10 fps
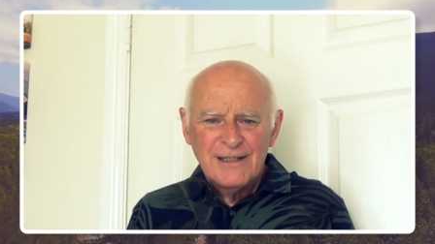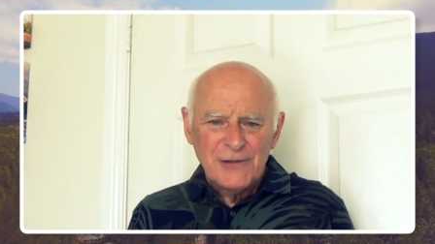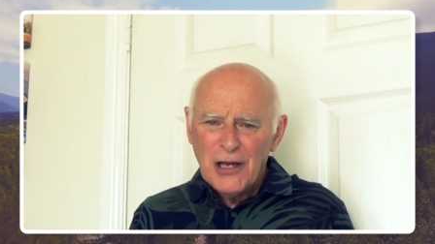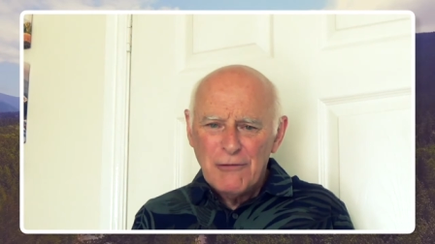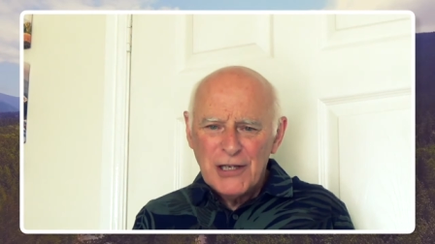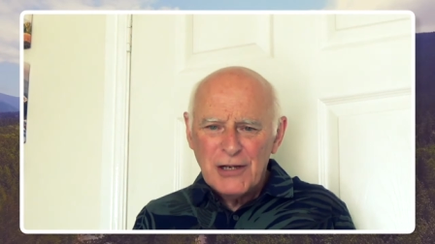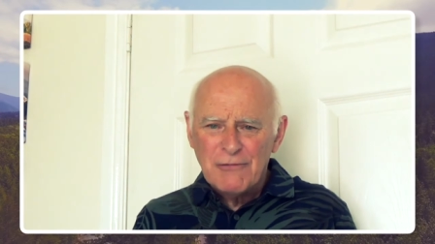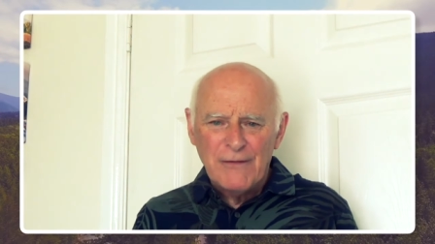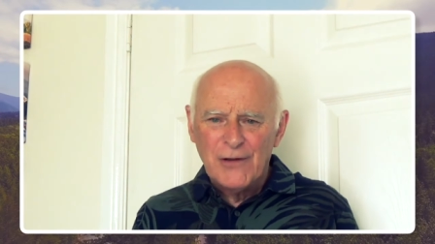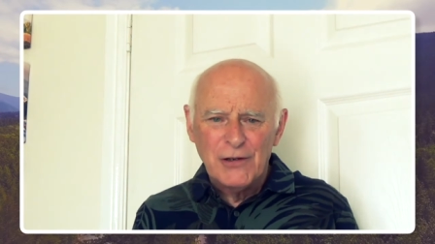There is a
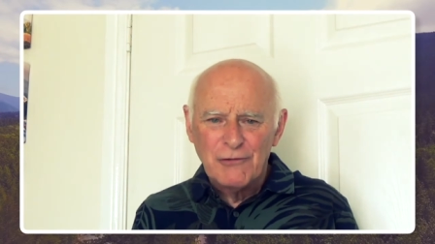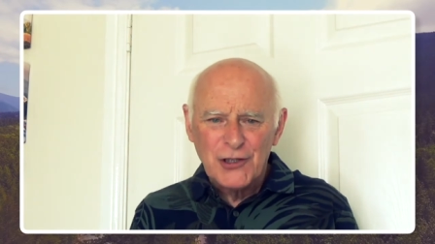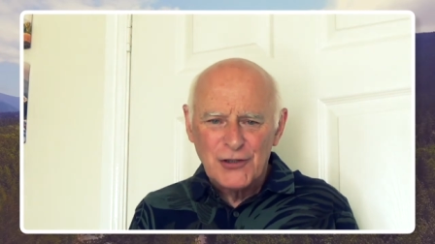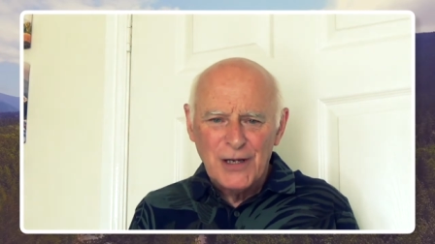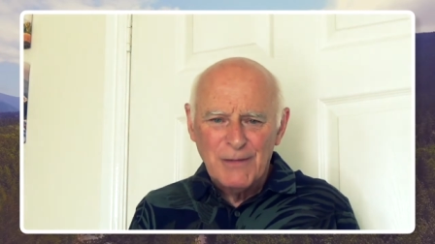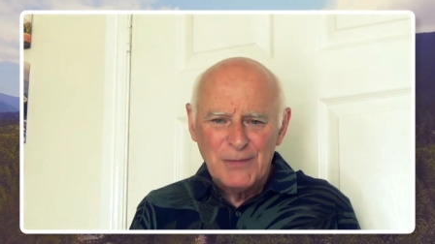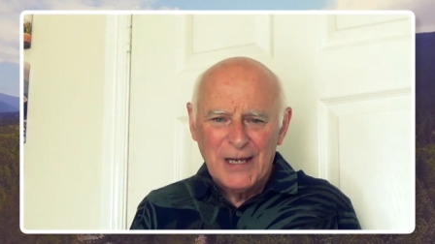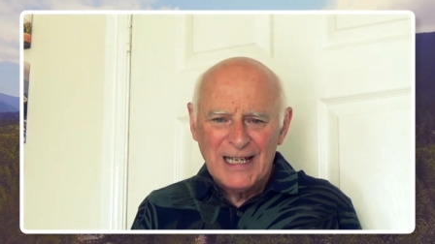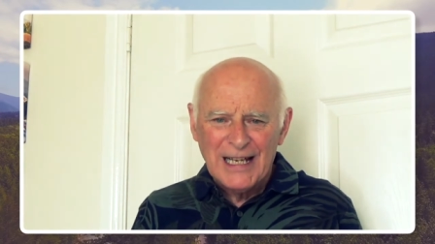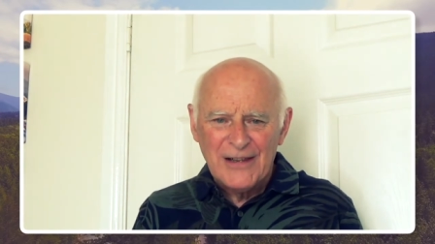river whose streams
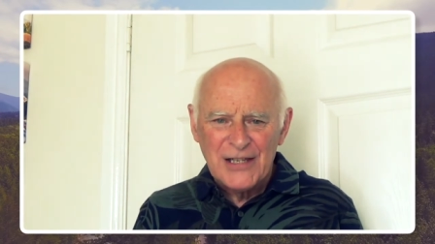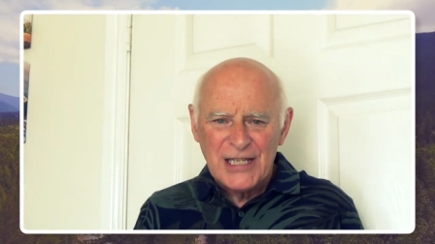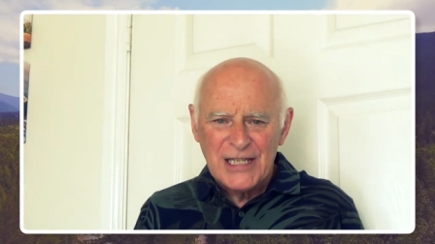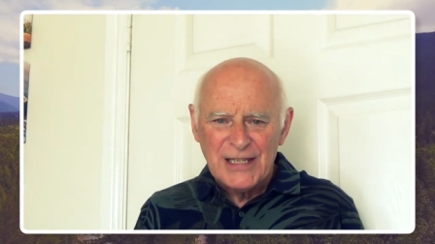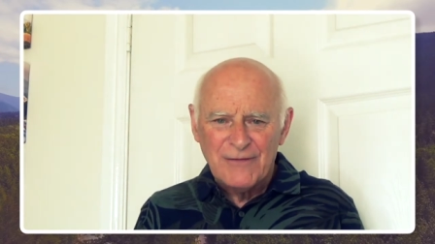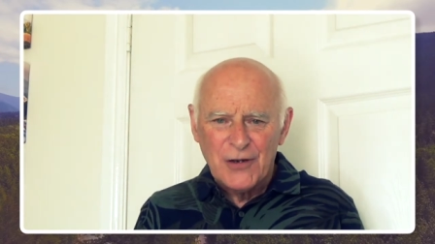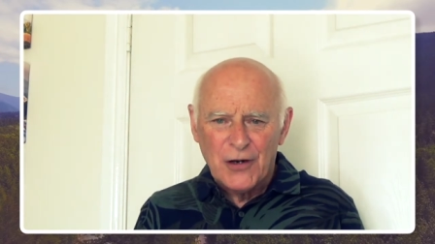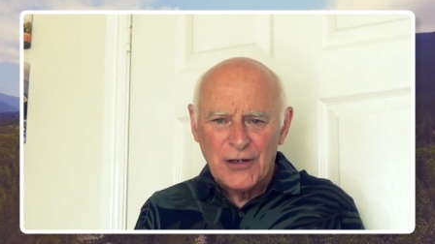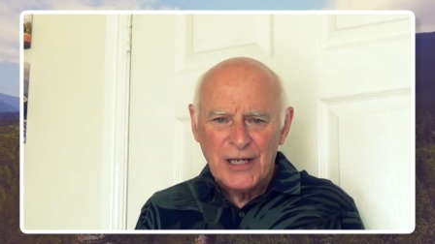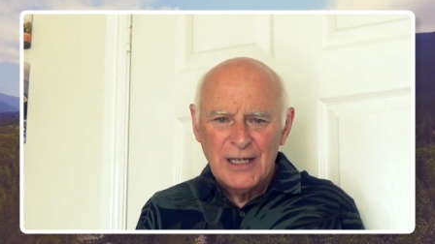make glad the city of God,